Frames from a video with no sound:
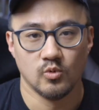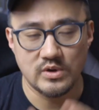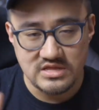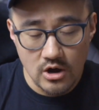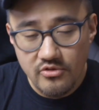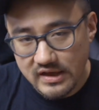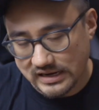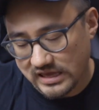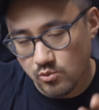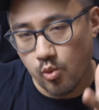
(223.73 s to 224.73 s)
We know that
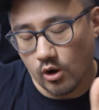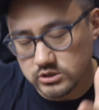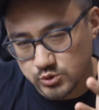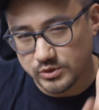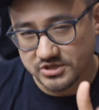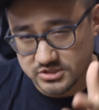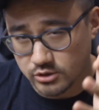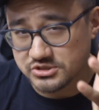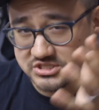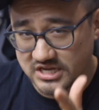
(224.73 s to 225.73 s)
he works with the
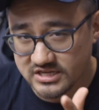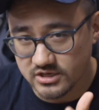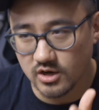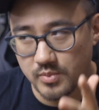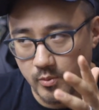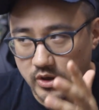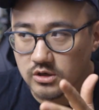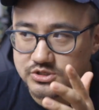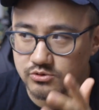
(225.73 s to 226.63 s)
Toji Tendo, but we also